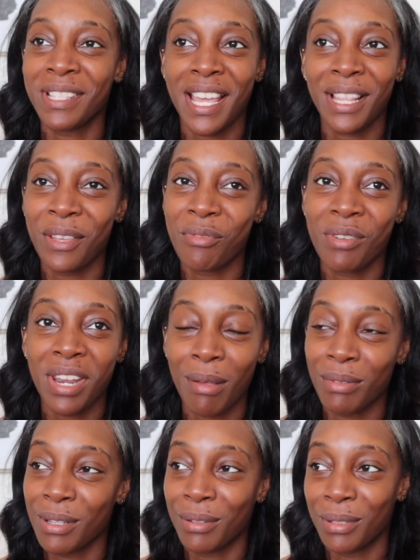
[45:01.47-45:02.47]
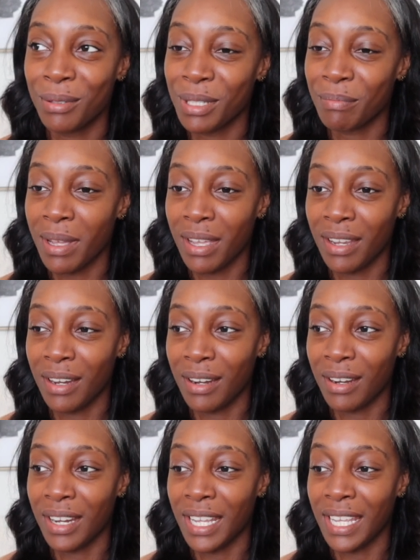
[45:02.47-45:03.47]
exactly what I was gonna do to my
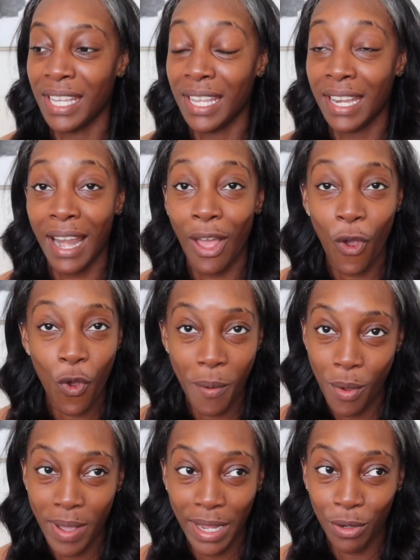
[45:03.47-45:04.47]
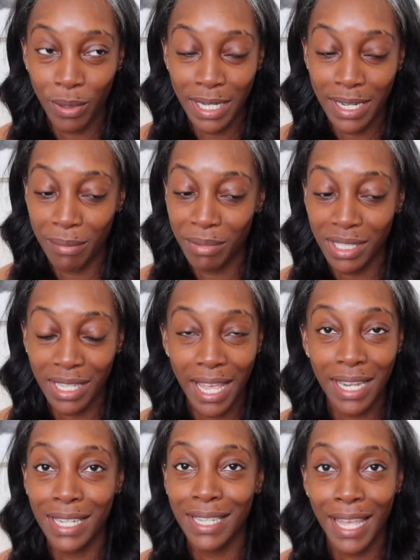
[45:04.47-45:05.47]
hair, and I hope I don't got no heat damage because
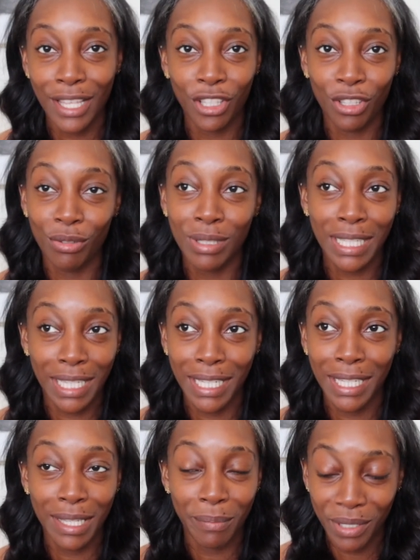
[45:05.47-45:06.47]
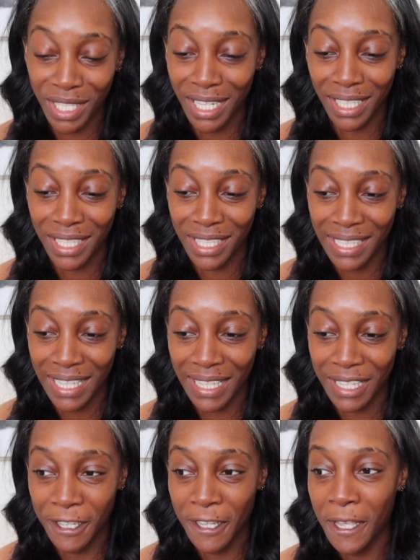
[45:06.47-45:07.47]
I did not use any heat protectant this
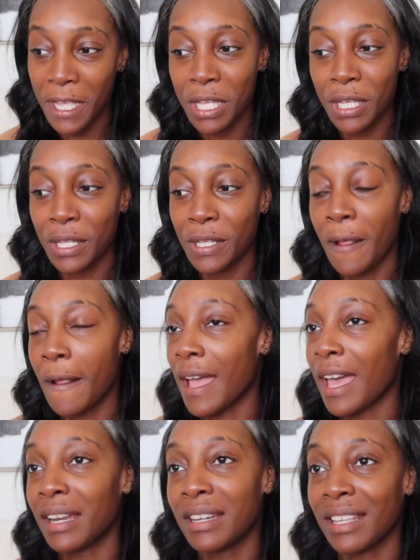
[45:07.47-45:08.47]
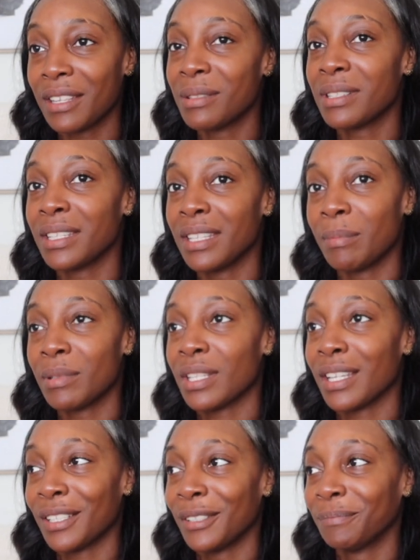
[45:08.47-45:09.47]
time. I did not use any heat
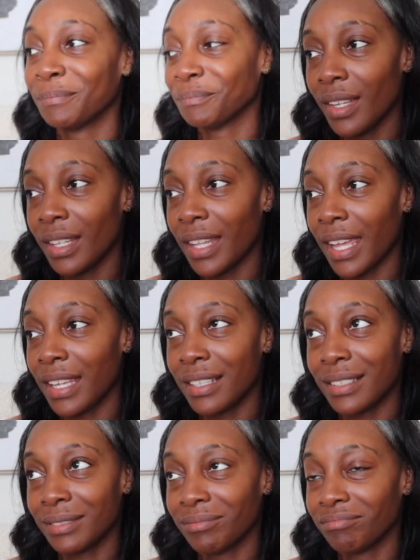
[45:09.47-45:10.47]
protectant. Like,